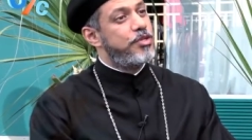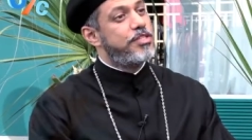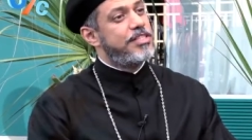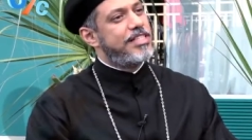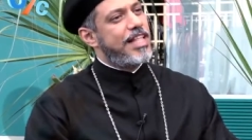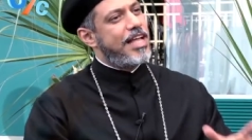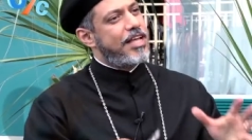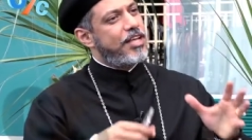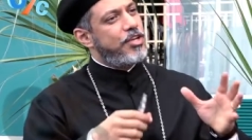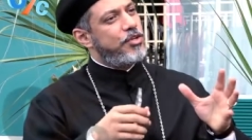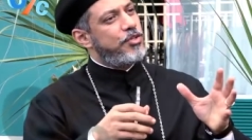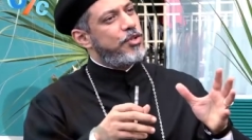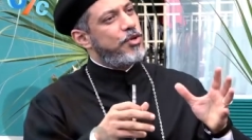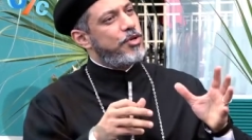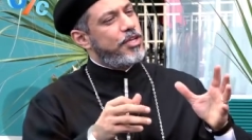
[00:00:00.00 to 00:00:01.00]
it's like you
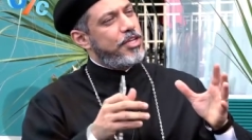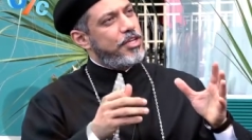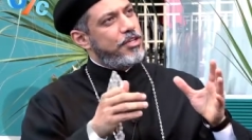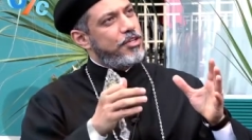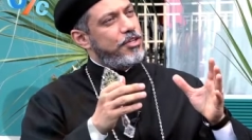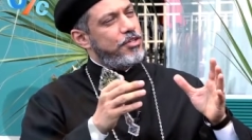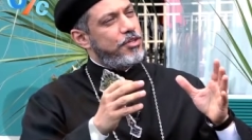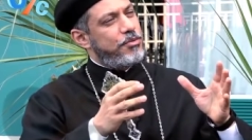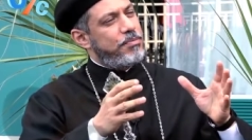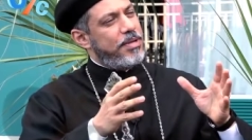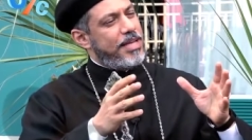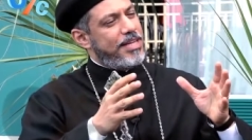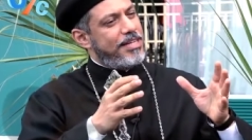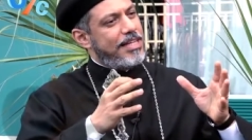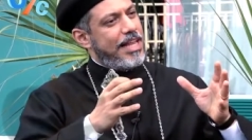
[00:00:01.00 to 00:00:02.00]
know you
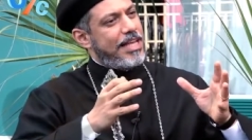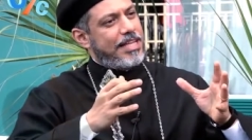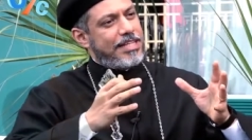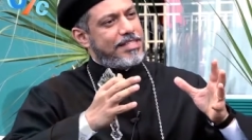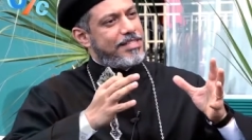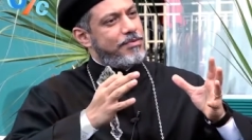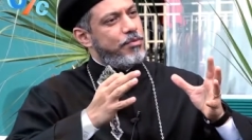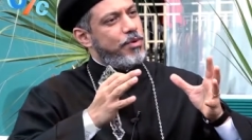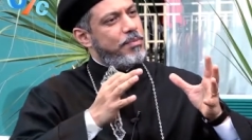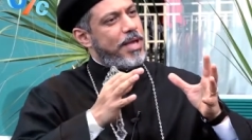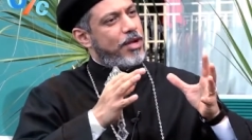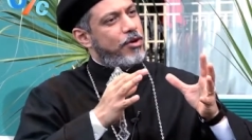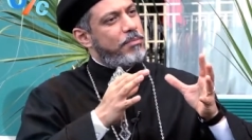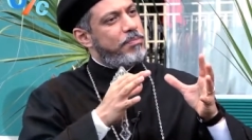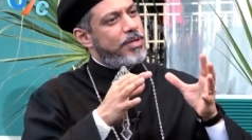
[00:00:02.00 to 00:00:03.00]
mean like it will be a
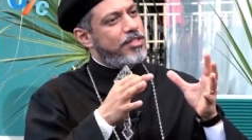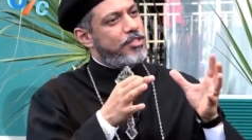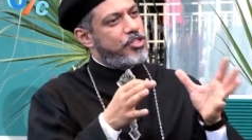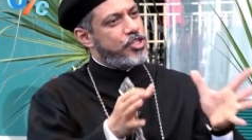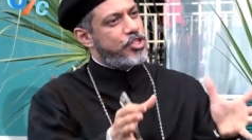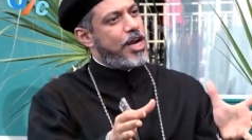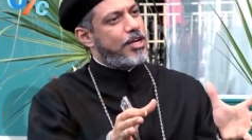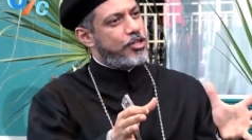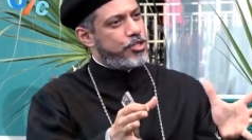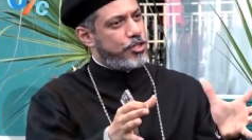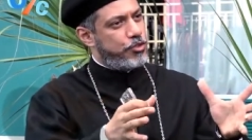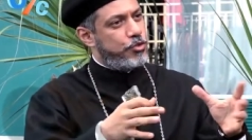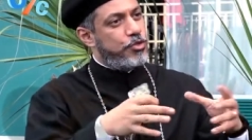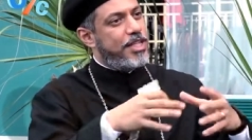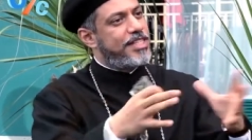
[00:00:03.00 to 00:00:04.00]
complete destruction
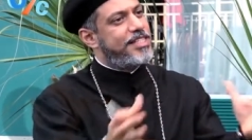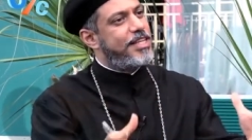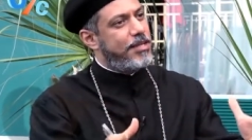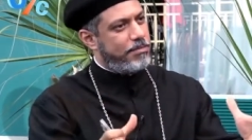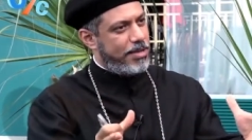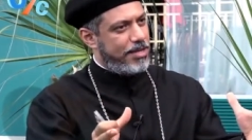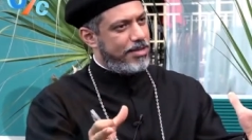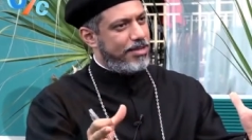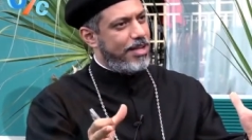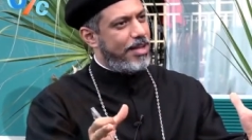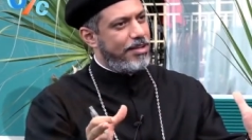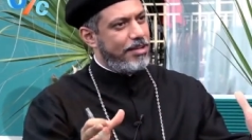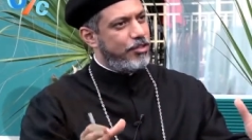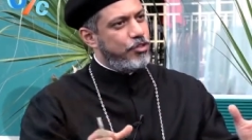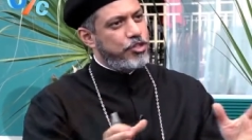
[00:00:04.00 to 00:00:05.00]
to the team. Yeah.
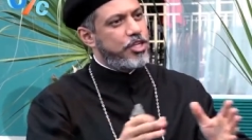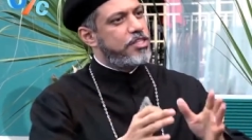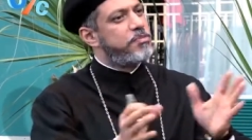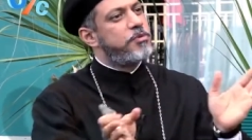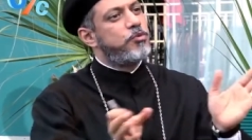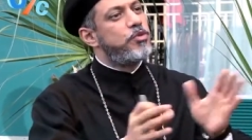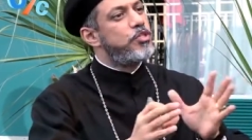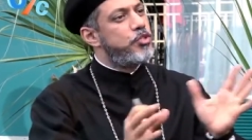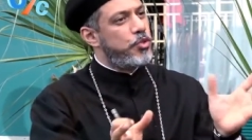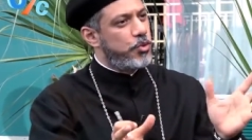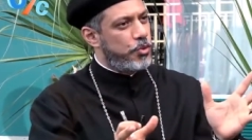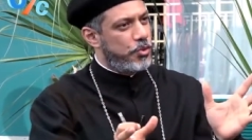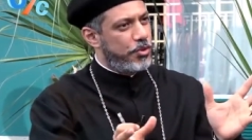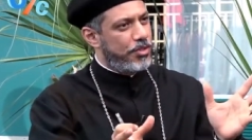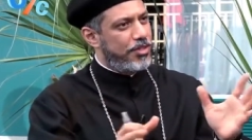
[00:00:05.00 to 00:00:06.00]
Not just between two.
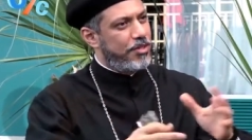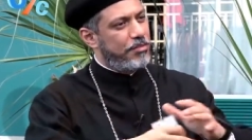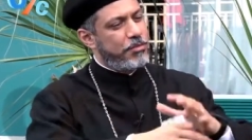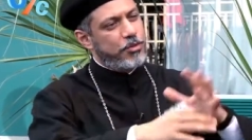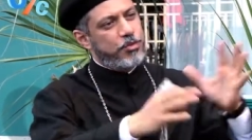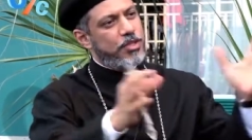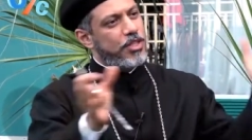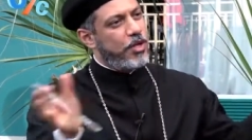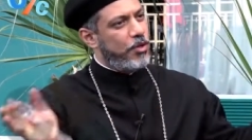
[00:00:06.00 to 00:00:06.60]
Exactly. Between the